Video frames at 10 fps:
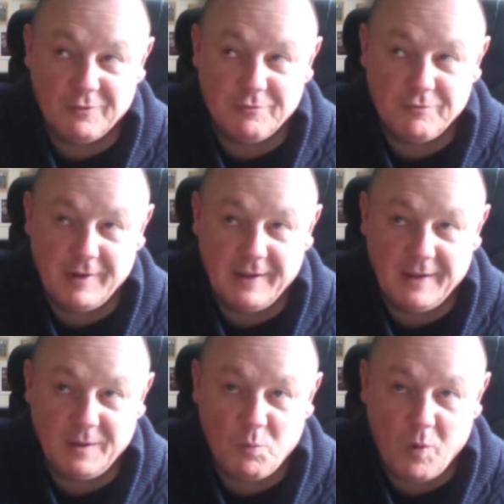
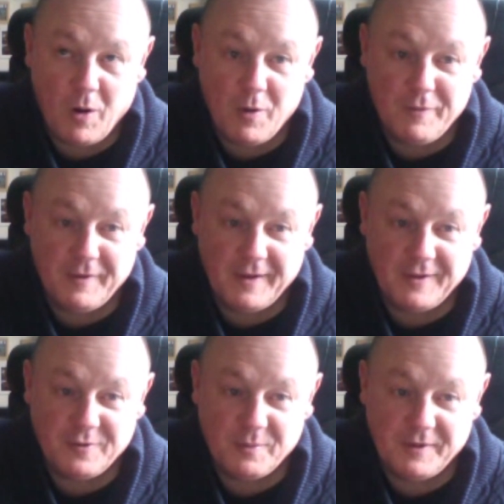really woven
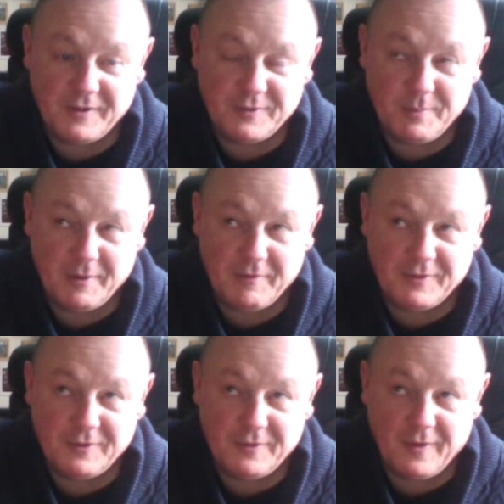into an
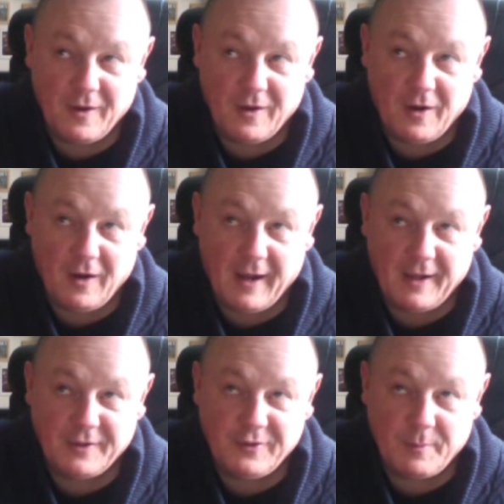experience that I
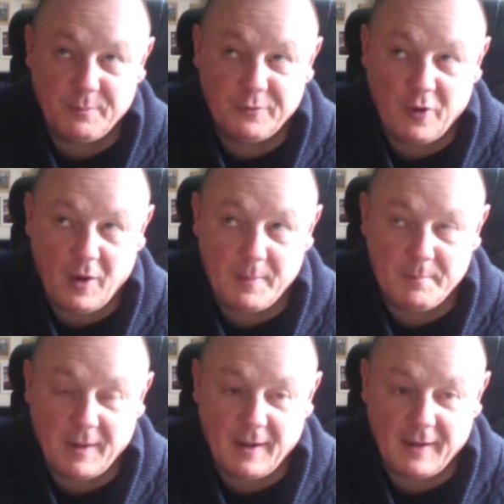had some time
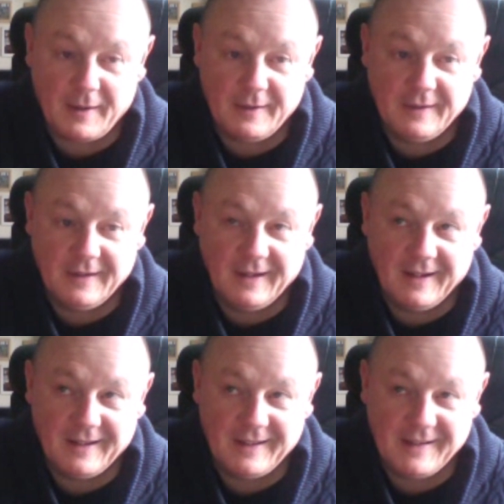back,
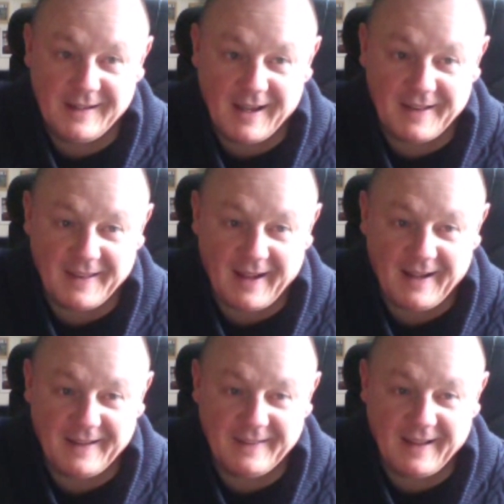yet
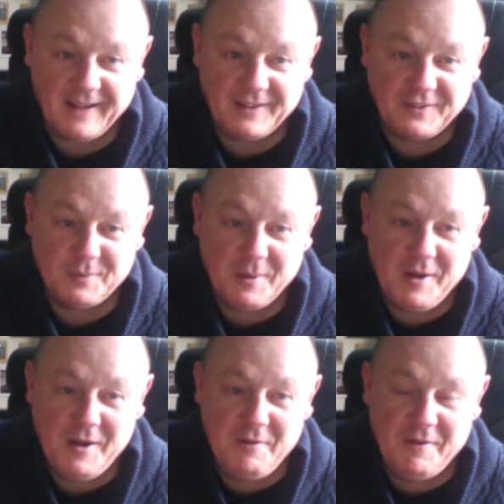that
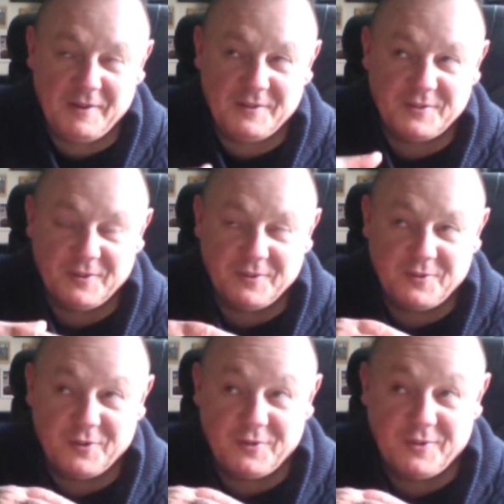experience is
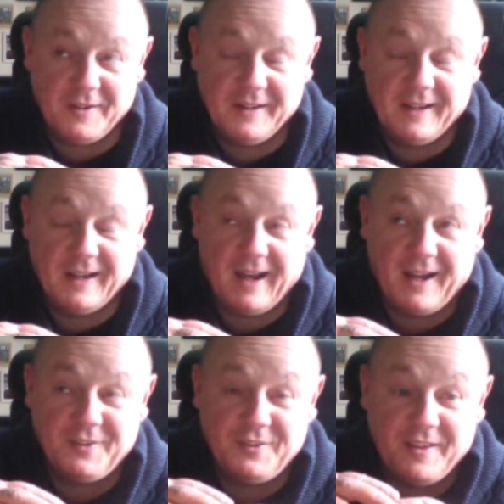just,
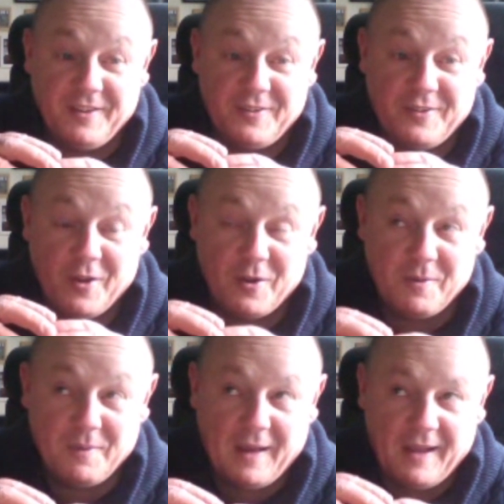as these do,
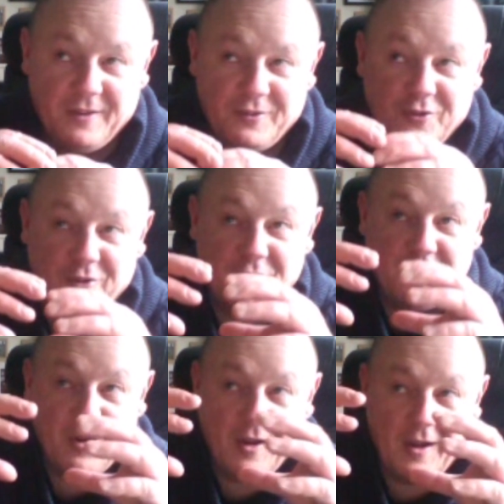is just
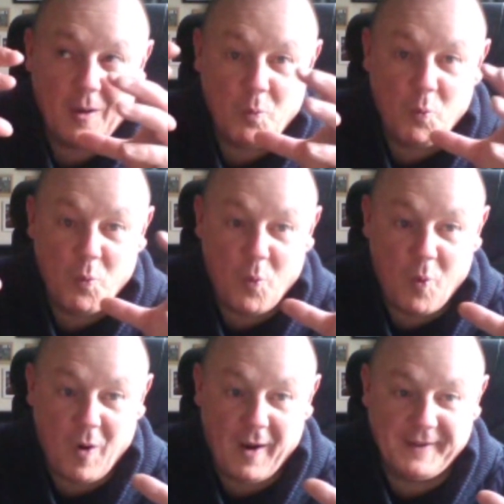
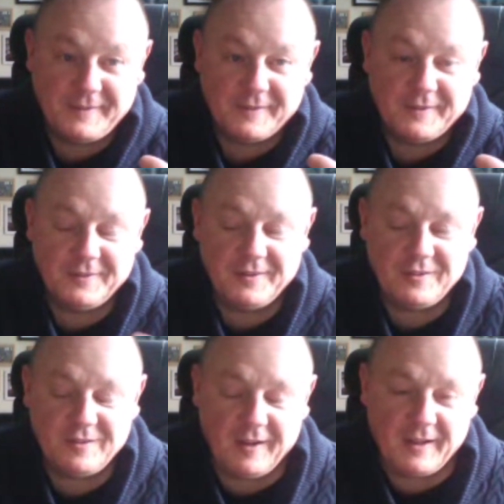widened.
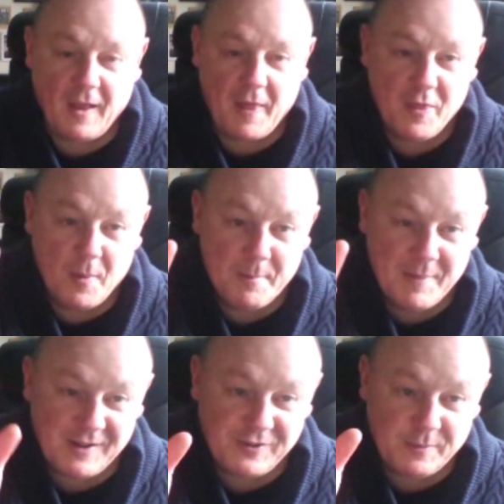It's like the
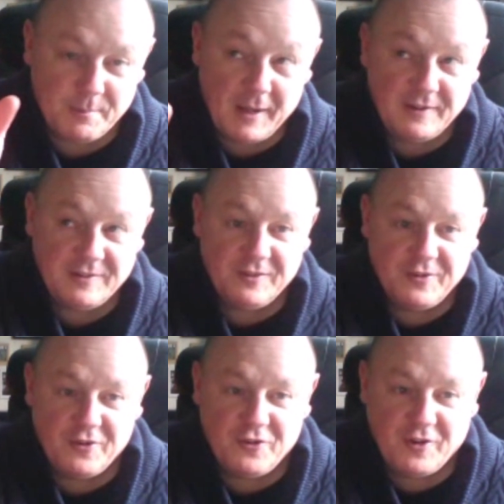medicine pieces,
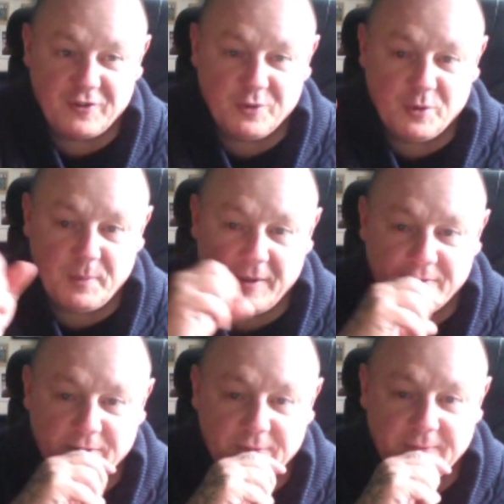the jigsaw
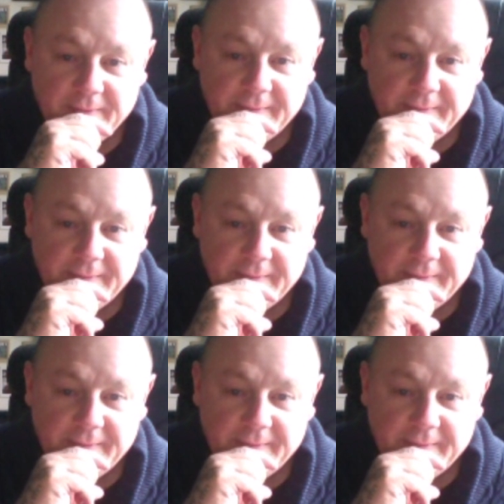pieces.